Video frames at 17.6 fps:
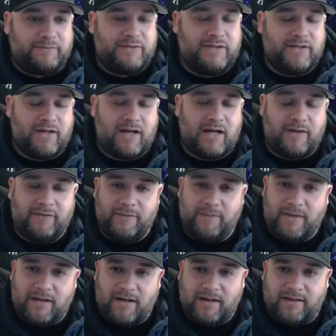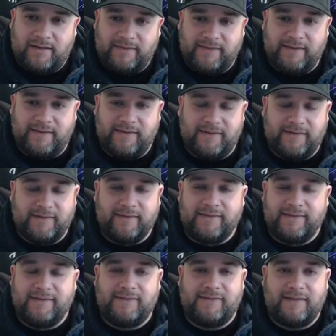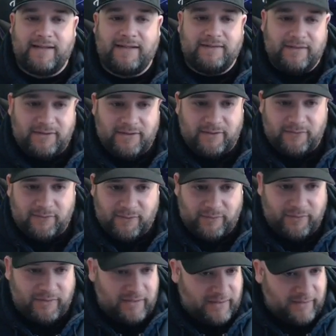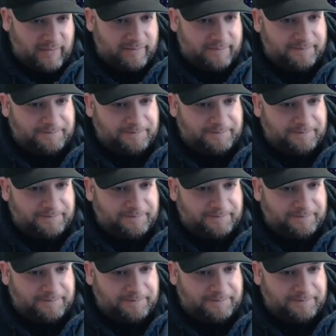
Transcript: Java moss is insanely good for breeding.